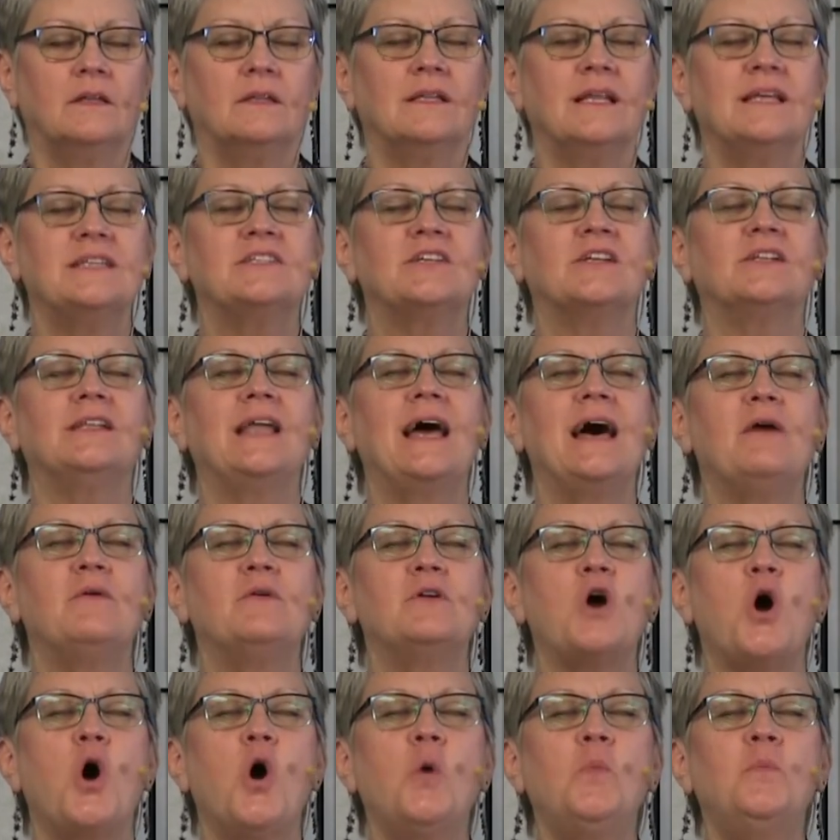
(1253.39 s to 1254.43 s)
Let's
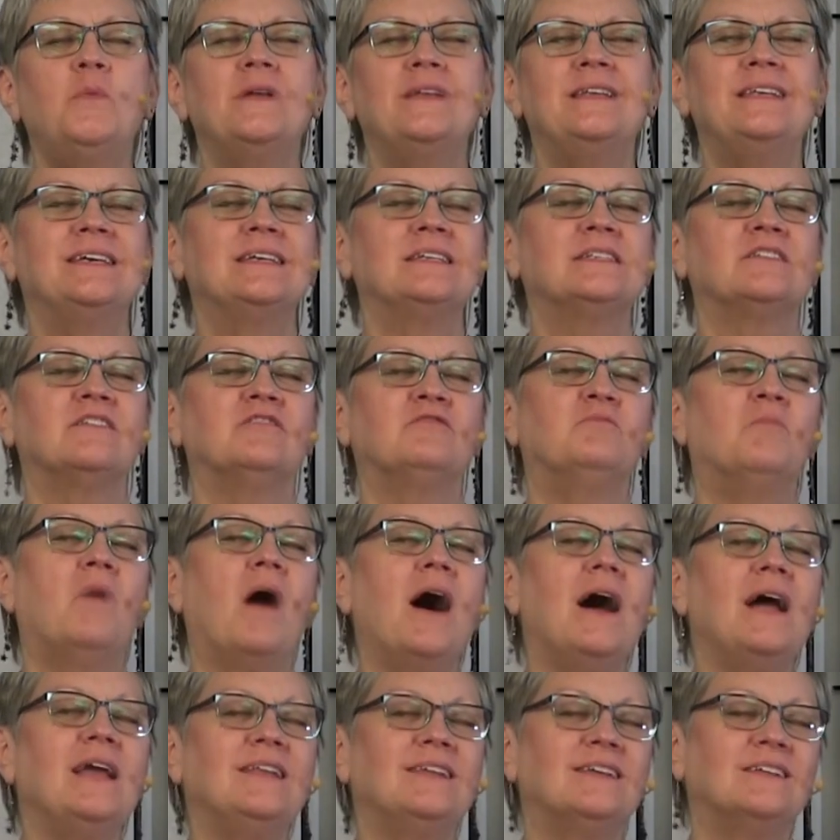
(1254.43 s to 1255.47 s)
allow an openness of
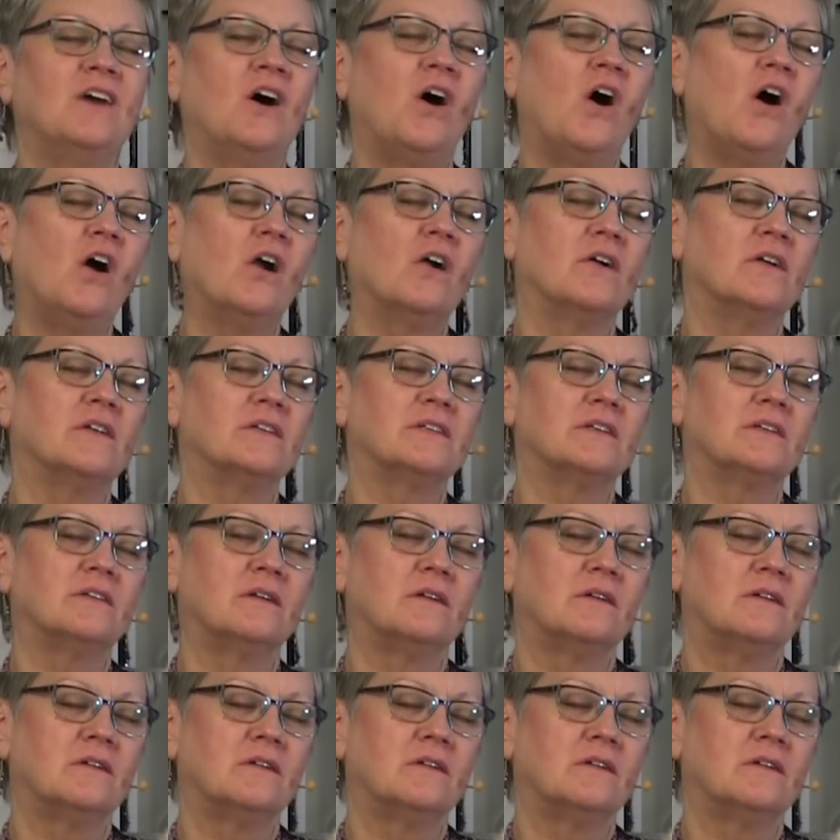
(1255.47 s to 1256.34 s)
mind and heart.